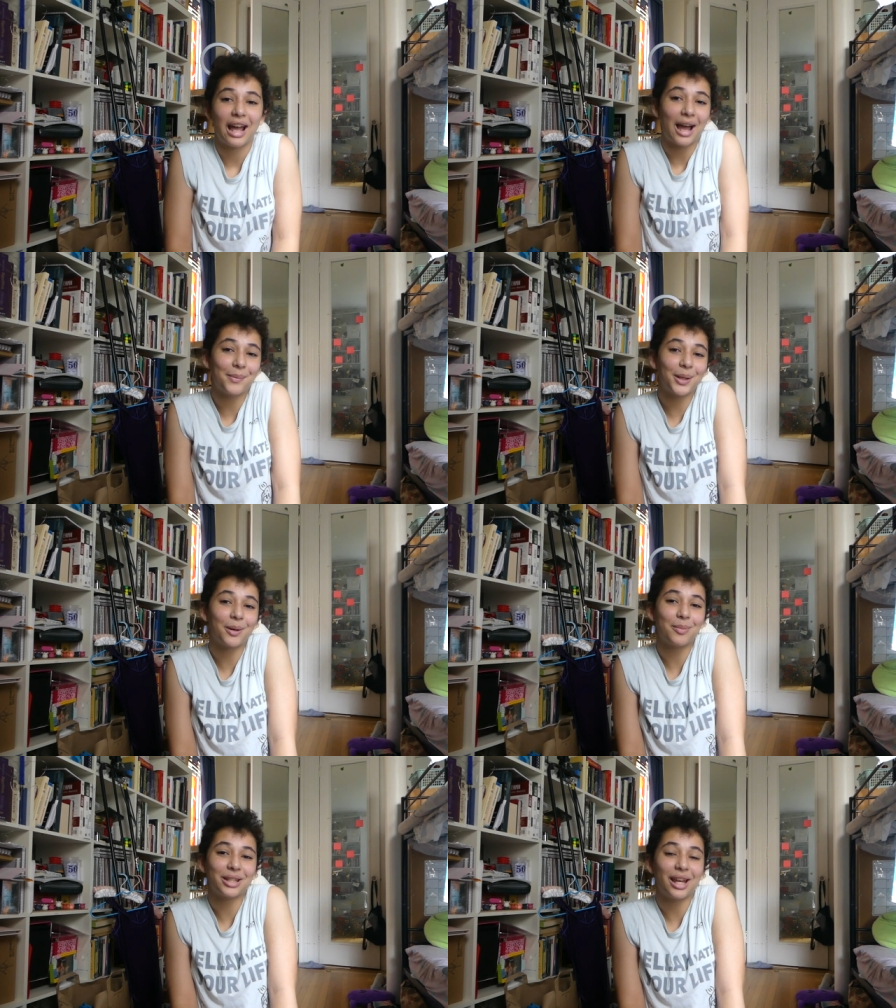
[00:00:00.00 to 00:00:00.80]
I'm here to
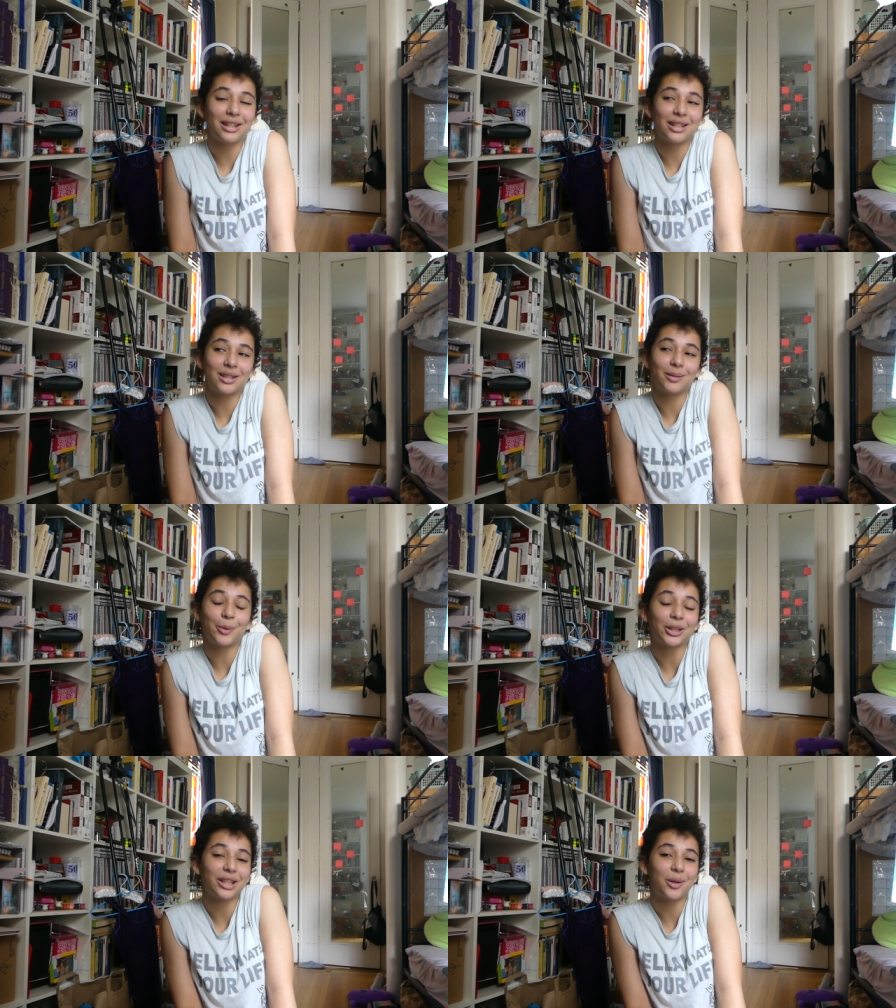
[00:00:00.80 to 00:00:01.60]
represent this
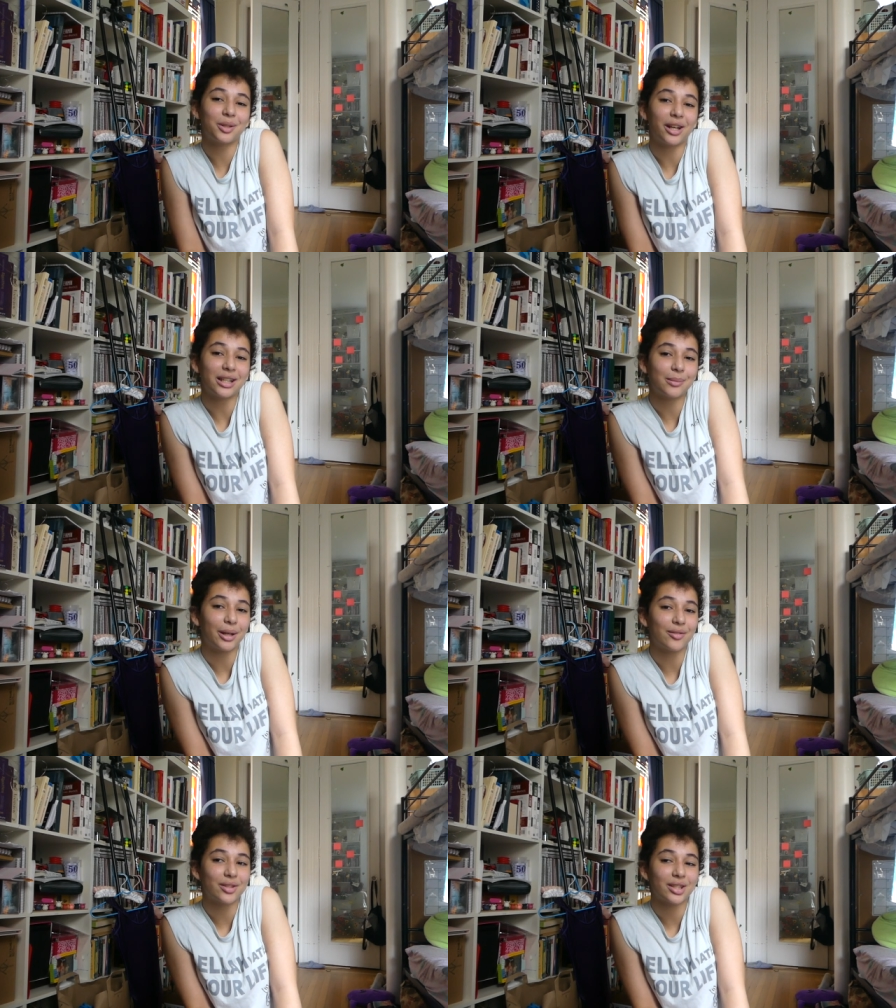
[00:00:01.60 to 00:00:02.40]
sport that no one talks about.